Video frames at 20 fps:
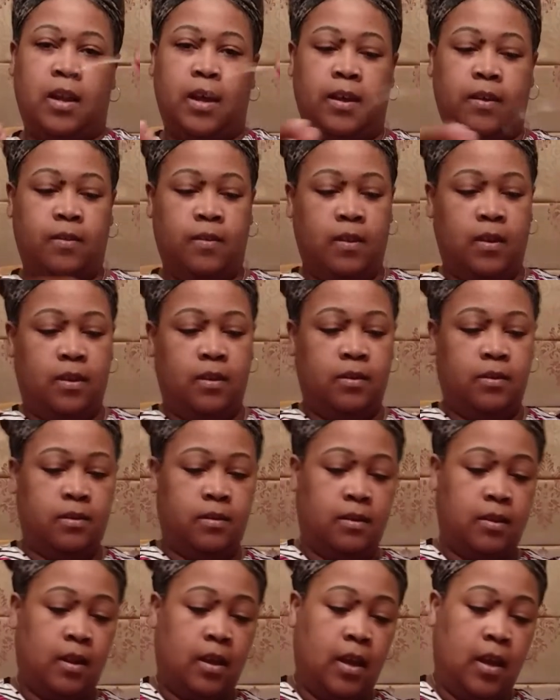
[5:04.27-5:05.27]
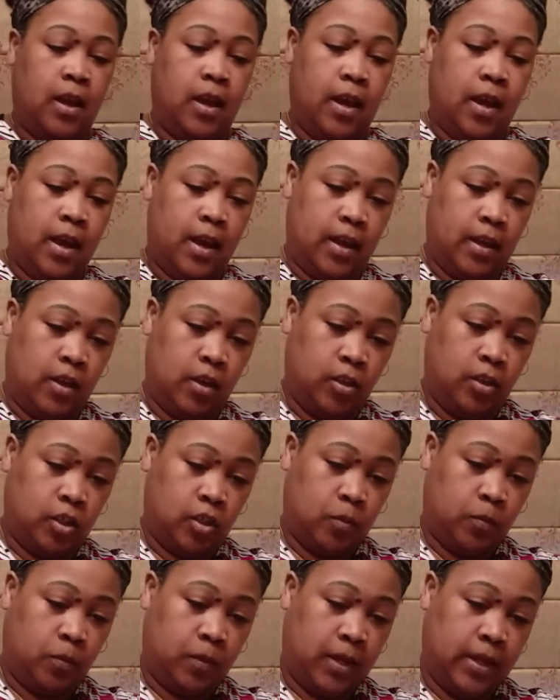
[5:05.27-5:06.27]
like this, and you
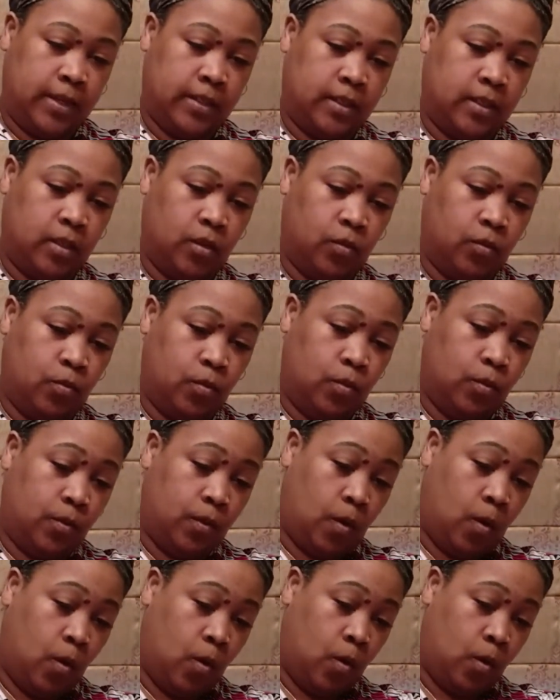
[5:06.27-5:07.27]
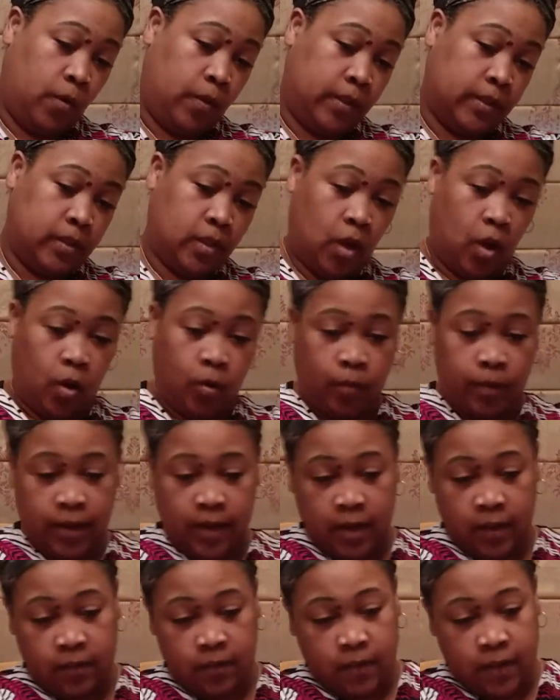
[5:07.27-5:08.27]
just place it through the hole that's
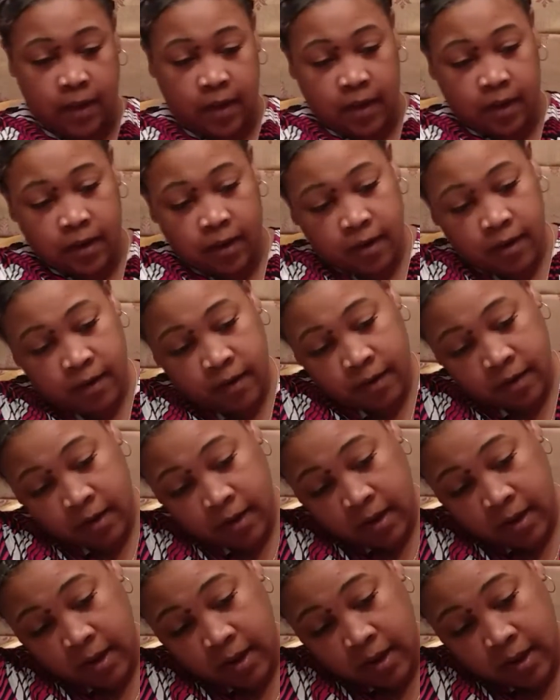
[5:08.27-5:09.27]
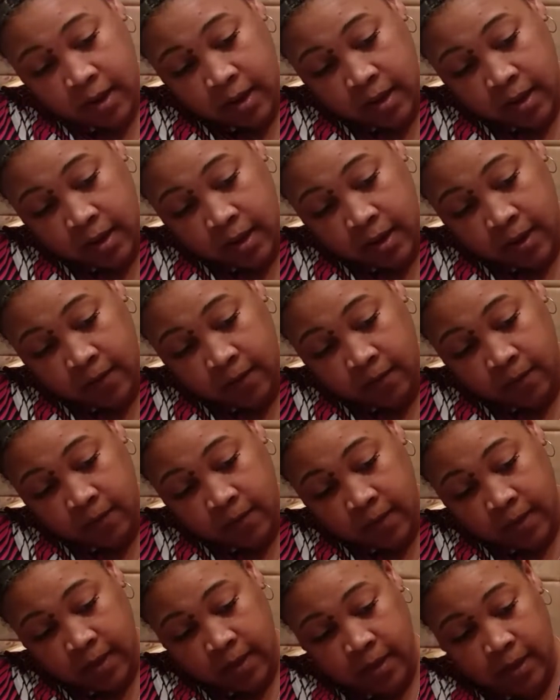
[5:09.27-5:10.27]
already there in
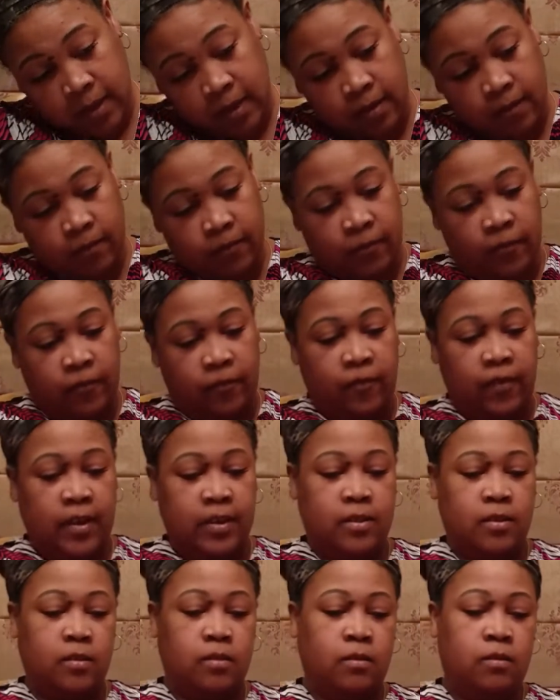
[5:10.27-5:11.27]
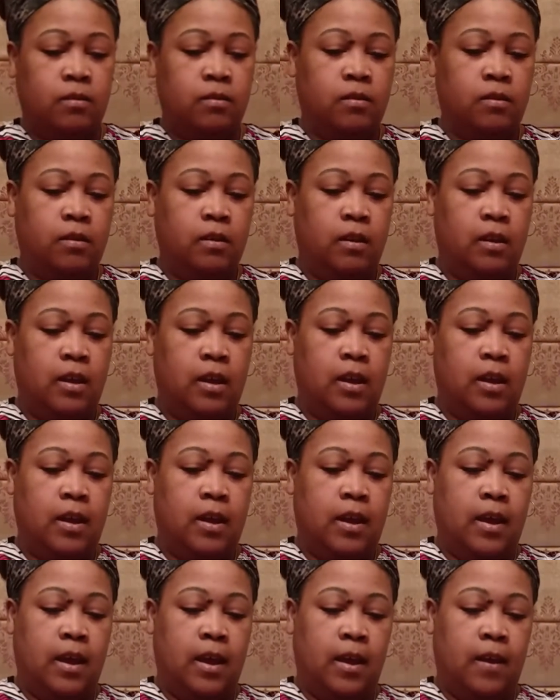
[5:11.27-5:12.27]
the vessel,
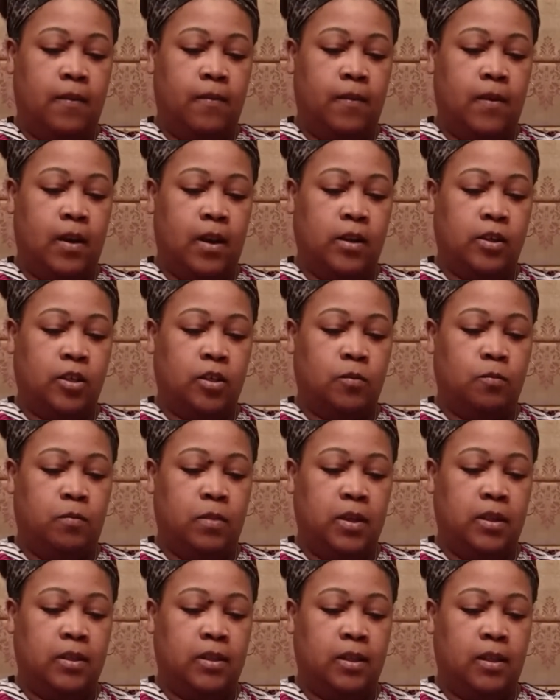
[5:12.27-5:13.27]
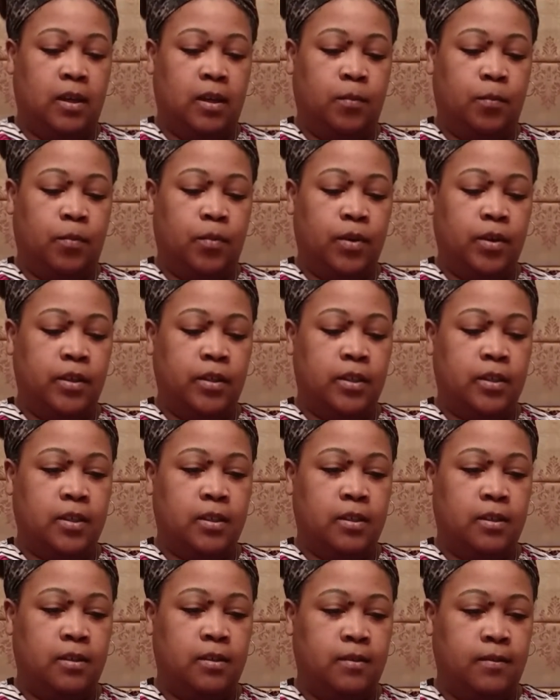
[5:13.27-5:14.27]
and then I just bent it upwards,